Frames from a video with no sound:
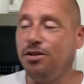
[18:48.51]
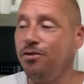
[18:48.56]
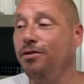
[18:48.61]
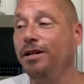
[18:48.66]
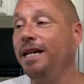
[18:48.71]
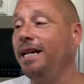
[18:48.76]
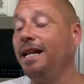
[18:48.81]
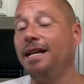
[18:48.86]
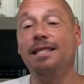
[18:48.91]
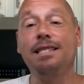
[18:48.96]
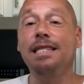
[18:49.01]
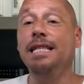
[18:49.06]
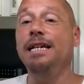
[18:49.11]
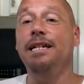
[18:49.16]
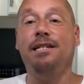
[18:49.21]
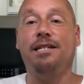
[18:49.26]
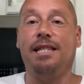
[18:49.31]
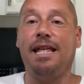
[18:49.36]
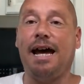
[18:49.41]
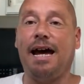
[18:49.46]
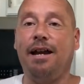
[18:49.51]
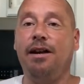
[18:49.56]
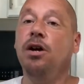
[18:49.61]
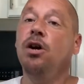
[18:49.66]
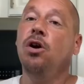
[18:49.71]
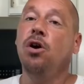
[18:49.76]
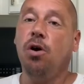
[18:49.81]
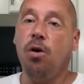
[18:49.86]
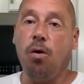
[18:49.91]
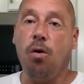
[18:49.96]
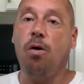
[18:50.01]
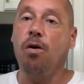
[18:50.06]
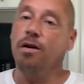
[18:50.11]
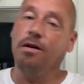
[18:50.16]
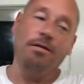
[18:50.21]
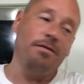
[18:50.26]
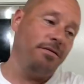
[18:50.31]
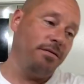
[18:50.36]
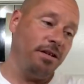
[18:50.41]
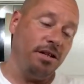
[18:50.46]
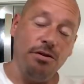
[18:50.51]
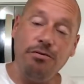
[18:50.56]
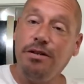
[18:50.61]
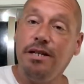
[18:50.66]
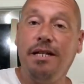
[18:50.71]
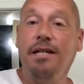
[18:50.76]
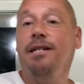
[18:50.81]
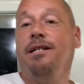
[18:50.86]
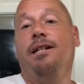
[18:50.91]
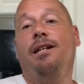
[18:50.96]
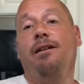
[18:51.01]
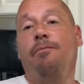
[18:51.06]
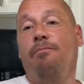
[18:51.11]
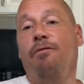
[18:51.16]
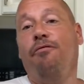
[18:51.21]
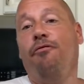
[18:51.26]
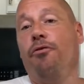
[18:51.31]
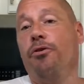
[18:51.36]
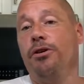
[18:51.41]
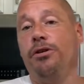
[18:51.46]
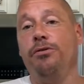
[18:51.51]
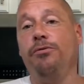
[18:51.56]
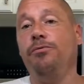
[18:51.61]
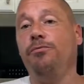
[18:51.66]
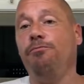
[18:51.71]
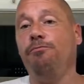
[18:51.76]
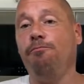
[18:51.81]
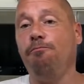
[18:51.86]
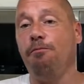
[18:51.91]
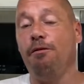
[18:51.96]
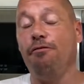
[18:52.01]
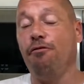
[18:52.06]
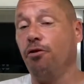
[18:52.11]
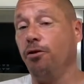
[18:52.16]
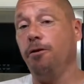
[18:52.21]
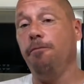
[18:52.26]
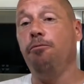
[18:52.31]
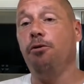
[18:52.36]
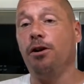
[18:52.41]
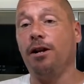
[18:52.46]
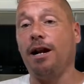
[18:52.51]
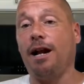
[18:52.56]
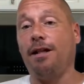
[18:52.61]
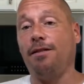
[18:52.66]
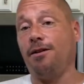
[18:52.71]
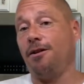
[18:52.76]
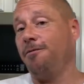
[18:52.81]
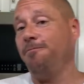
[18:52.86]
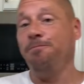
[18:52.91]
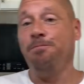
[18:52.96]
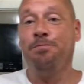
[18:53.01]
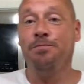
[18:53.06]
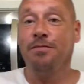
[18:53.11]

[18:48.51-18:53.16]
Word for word: You need at least that or you season it before you before you put it on there.